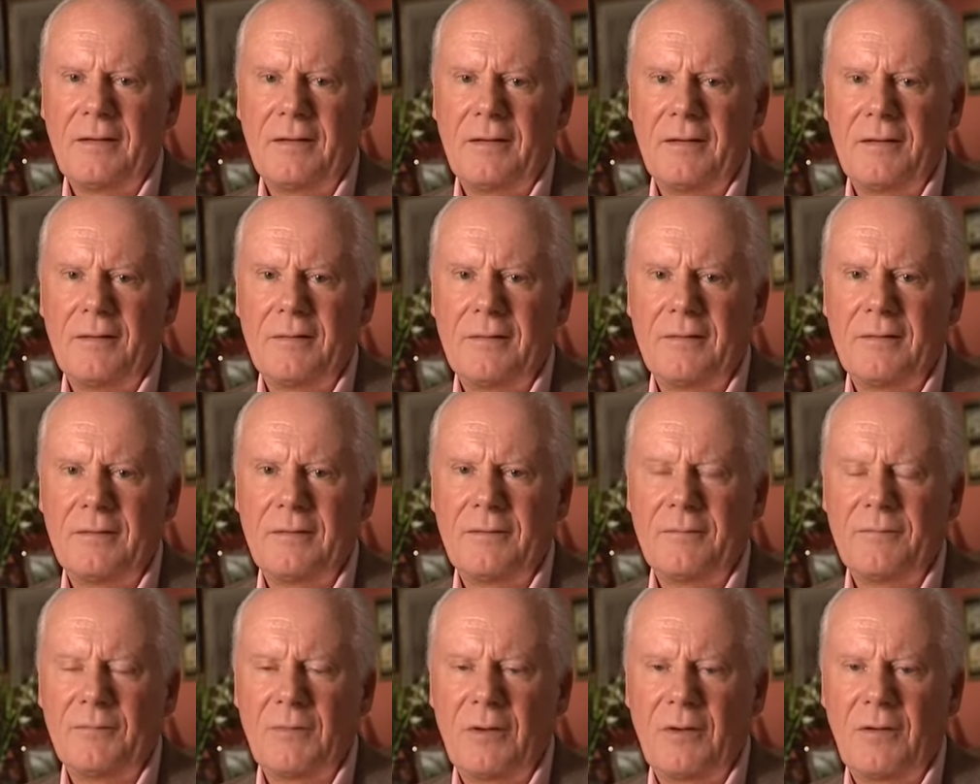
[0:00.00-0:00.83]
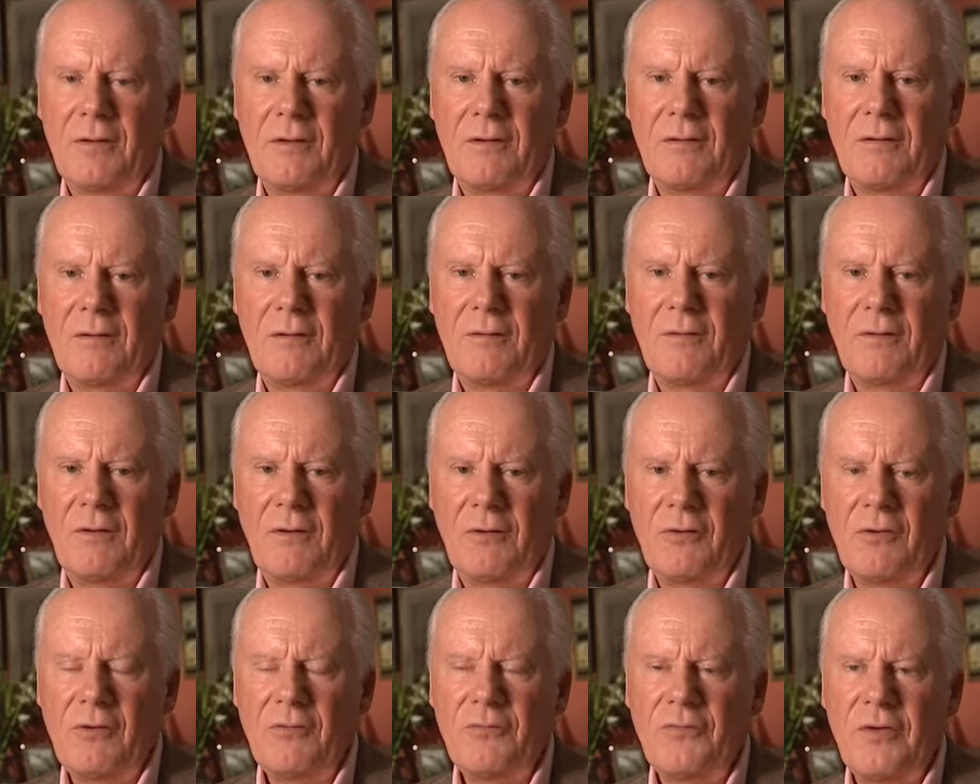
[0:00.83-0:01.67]
And
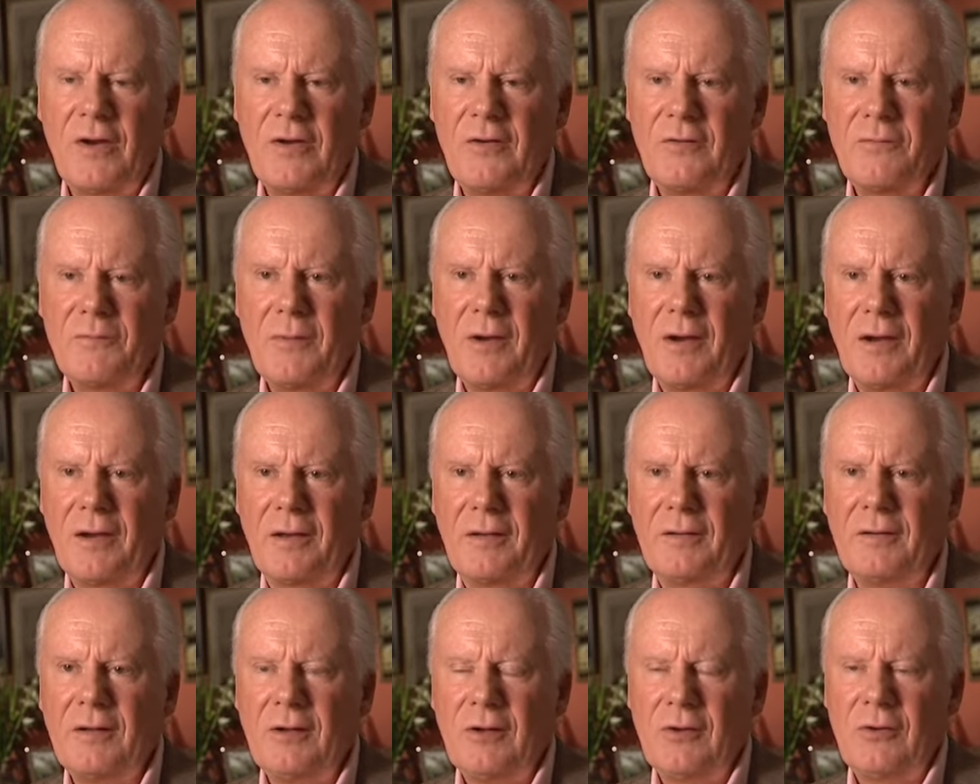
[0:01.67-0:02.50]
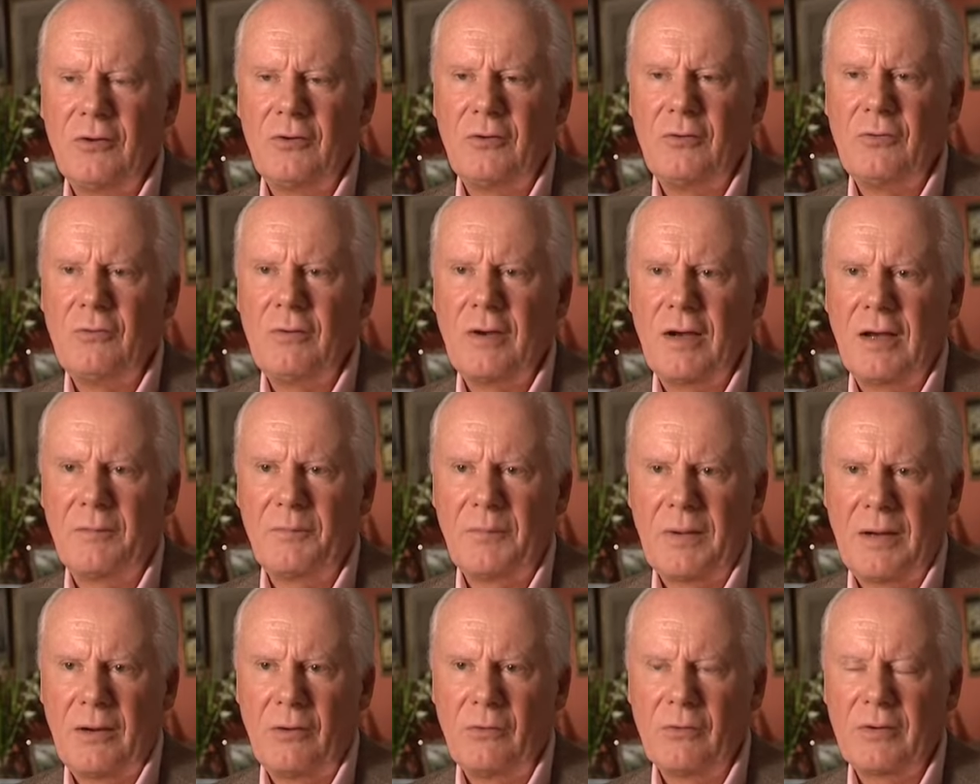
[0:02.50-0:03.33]
a good friend of mine who
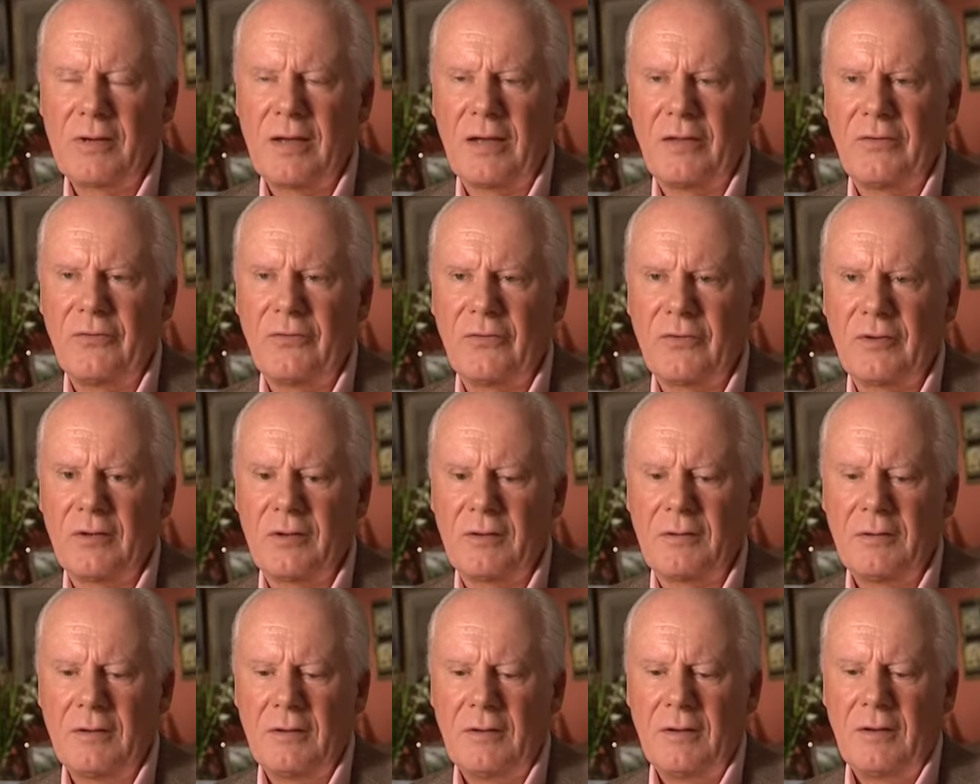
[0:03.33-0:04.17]
had bowel cancer,